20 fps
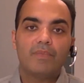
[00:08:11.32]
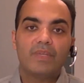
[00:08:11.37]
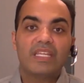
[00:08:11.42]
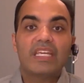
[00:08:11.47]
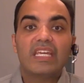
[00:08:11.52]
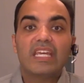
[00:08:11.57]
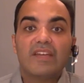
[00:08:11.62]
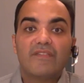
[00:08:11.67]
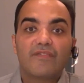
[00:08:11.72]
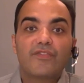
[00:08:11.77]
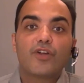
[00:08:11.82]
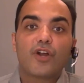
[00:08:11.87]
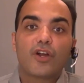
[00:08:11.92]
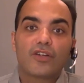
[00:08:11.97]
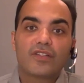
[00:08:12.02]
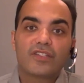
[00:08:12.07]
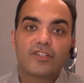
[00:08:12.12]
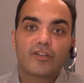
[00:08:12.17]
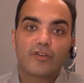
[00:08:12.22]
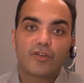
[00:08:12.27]
if there
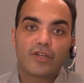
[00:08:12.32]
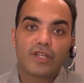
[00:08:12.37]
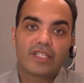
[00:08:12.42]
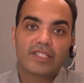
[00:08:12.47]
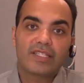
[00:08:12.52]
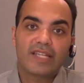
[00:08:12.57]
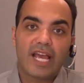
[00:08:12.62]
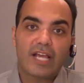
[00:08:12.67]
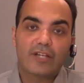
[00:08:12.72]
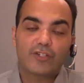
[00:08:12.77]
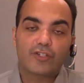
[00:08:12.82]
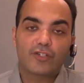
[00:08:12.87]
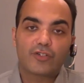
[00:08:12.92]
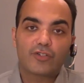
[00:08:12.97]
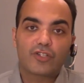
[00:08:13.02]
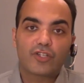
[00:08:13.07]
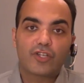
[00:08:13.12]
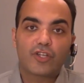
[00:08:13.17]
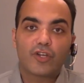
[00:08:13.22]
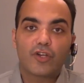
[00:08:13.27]
are serious national
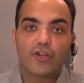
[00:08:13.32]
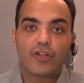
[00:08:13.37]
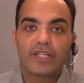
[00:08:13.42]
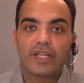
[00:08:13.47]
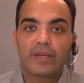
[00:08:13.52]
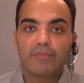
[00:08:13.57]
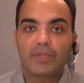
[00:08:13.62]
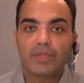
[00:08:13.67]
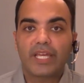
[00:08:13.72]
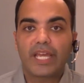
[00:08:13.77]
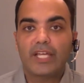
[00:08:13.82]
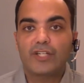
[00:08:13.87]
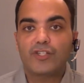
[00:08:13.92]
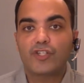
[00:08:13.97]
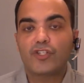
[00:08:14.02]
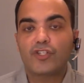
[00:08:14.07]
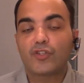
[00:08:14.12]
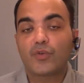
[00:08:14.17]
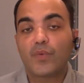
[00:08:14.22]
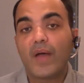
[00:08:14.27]
security
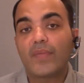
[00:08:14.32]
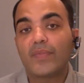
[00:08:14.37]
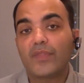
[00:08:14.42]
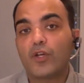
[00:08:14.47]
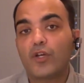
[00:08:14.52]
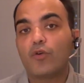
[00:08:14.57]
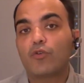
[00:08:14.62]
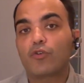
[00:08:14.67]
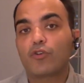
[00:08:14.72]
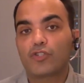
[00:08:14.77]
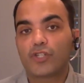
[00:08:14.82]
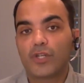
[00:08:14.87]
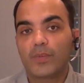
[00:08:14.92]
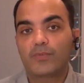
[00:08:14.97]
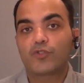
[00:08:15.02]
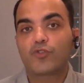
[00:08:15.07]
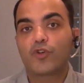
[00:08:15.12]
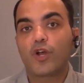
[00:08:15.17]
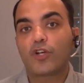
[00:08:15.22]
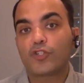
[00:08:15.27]
implications around the ownership
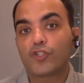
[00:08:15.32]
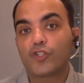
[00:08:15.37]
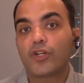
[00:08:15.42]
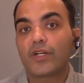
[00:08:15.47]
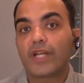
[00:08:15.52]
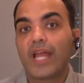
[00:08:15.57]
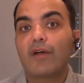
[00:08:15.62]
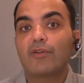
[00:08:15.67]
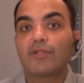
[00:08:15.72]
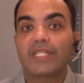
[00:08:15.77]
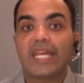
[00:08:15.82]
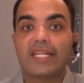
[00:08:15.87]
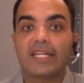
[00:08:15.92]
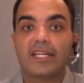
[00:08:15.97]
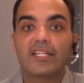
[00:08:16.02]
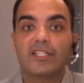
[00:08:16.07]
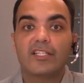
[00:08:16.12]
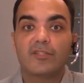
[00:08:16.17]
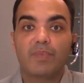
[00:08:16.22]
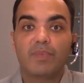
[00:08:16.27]
structure and how
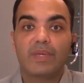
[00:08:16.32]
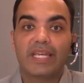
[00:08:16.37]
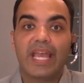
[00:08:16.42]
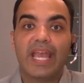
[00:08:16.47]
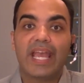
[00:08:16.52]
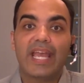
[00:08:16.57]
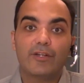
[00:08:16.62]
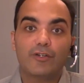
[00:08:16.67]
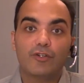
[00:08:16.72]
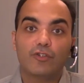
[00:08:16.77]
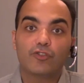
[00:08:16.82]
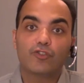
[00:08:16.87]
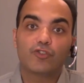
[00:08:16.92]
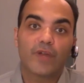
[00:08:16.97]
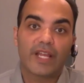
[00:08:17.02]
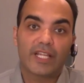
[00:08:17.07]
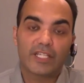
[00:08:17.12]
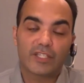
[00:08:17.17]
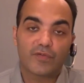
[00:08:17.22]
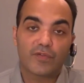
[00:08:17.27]
data is being handled,
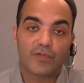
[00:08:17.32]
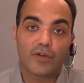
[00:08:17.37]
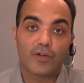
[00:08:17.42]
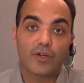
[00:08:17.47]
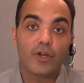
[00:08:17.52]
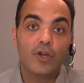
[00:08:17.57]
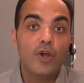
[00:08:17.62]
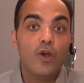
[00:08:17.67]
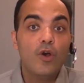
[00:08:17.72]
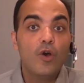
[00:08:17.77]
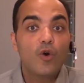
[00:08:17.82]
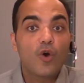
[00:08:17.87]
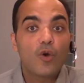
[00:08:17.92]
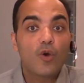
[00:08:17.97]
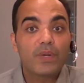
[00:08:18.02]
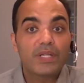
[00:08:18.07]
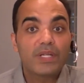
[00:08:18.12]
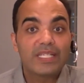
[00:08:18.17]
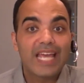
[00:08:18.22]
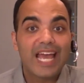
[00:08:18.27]
transferred, or
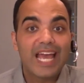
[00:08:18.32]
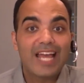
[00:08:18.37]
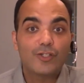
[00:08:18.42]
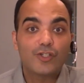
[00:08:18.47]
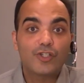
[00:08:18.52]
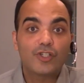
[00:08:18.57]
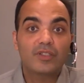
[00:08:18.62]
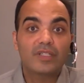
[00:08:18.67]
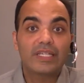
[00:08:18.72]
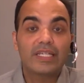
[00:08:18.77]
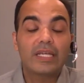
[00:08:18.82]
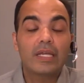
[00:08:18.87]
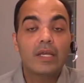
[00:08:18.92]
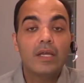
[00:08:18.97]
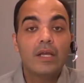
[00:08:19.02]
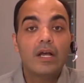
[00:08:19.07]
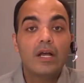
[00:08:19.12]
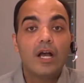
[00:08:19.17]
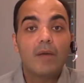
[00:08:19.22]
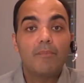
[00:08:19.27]
potentially
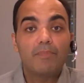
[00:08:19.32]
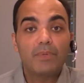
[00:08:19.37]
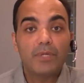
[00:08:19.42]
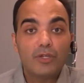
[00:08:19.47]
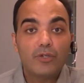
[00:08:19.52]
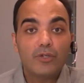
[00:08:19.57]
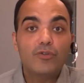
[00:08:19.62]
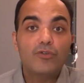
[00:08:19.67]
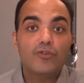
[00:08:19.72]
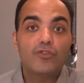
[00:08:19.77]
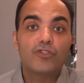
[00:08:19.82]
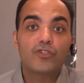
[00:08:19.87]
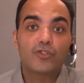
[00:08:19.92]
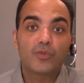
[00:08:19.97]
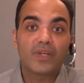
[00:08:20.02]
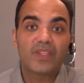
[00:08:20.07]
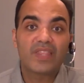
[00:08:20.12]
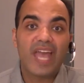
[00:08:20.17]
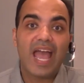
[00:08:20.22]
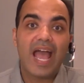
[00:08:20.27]
abused
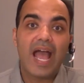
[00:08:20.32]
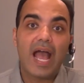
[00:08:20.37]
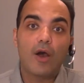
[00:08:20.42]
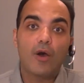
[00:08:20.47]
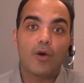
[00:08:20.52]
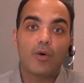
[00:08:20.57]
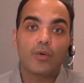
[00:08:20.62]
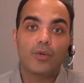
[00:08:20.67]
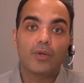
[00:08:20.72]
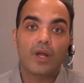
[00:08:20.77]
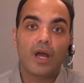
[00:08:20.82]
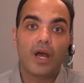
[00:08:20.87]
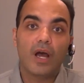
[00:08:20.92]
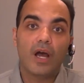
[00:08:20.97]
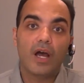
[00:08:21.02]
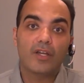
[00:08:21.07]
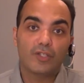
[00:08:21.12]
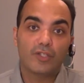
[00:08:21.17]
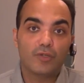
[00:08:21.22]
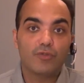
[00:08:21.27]
without
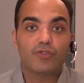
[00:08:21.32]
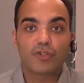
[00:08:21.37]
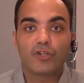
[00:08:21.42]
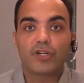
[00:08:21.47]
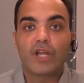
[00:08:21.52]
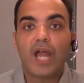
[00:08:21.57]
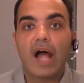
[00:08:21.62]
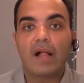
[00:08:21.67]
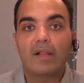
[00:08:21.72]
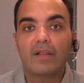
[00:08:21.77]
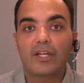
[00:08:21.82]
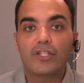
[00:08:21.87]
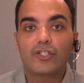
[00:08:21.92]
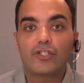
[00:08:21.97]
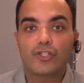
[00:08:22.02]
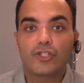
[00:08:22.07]
user knowledge.